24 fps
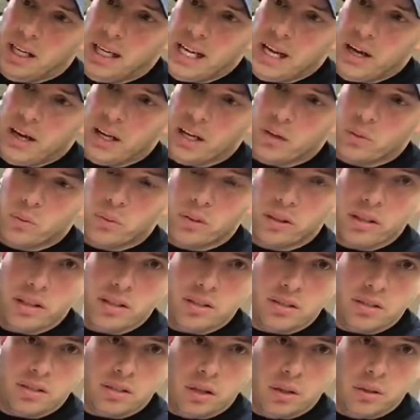and now I can
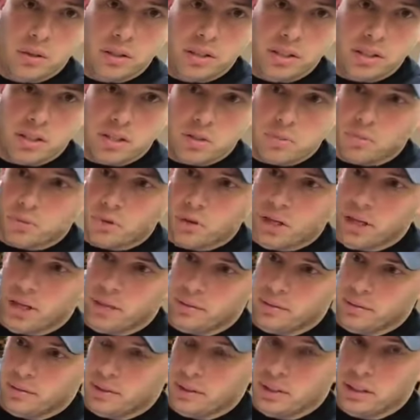release slowly the spring.
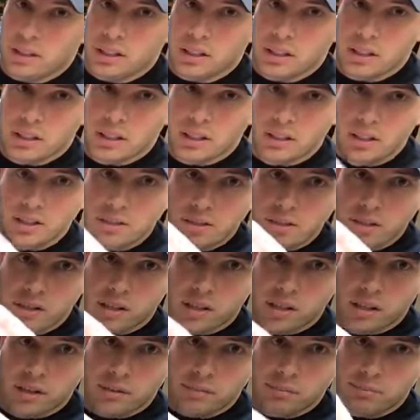This is
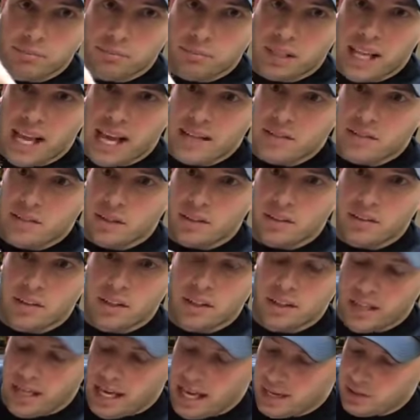a plastic
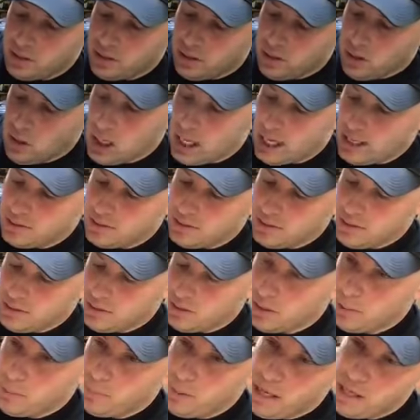thing that actually locks into
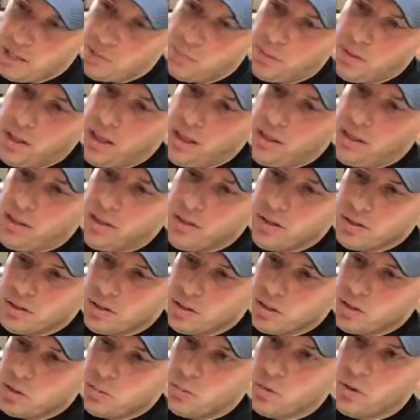the base plate. Here's
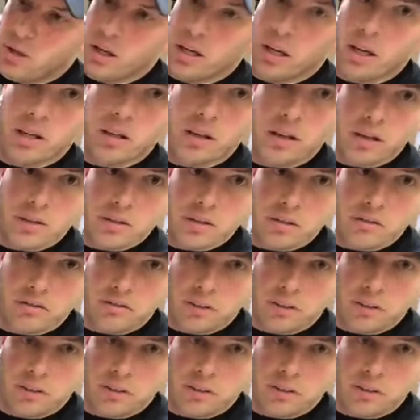the spring, and there's the